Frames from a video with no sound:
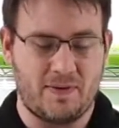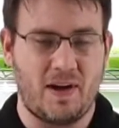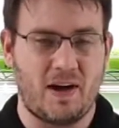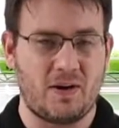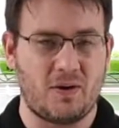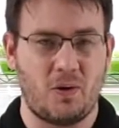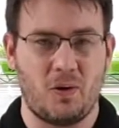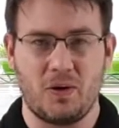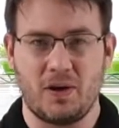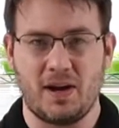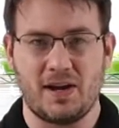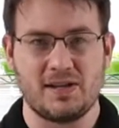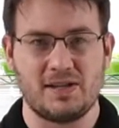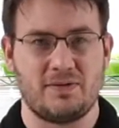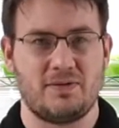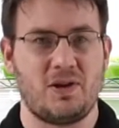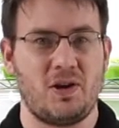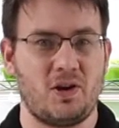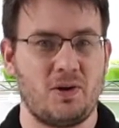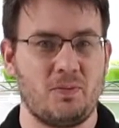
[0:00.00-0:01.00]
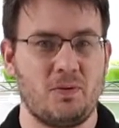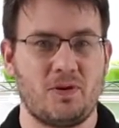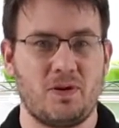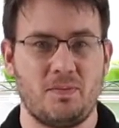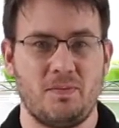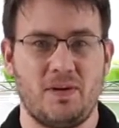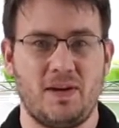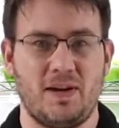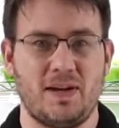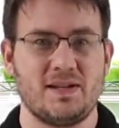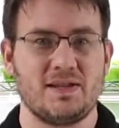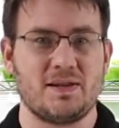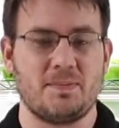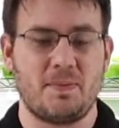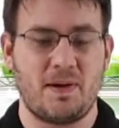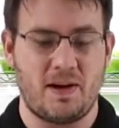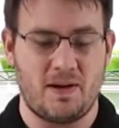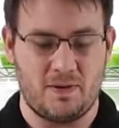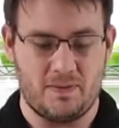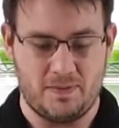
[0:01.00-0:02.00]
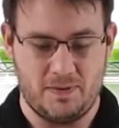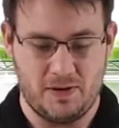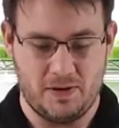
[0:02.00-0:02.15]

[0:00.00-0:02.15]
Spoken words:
had all kinds of terrible complaints about,